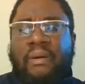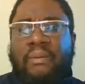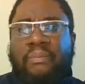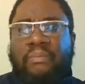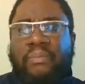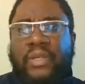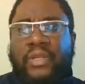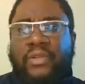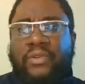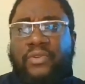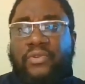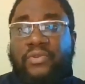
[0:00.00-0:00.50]

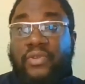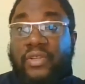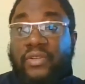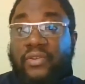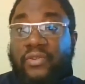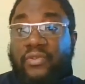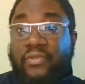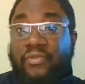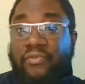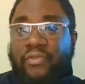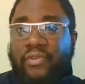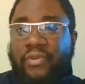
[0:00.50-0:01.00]

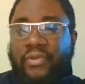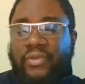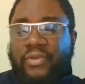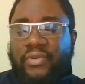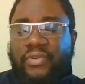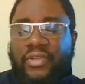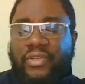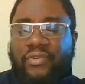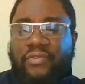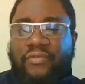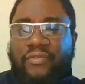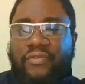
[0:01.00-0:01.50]
into
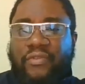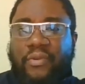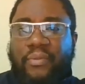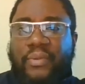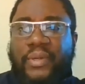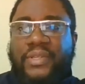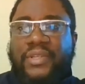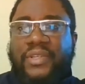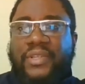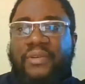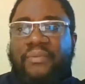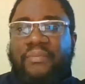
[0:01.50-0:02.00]

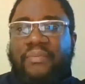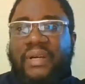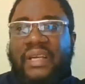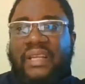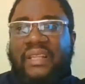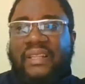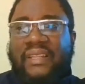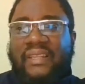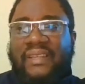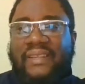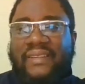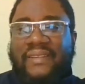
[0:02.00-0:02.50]
formation by
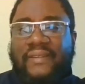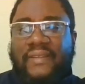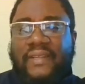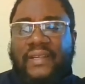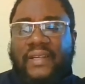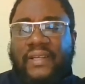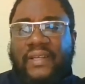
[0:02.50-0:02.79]
the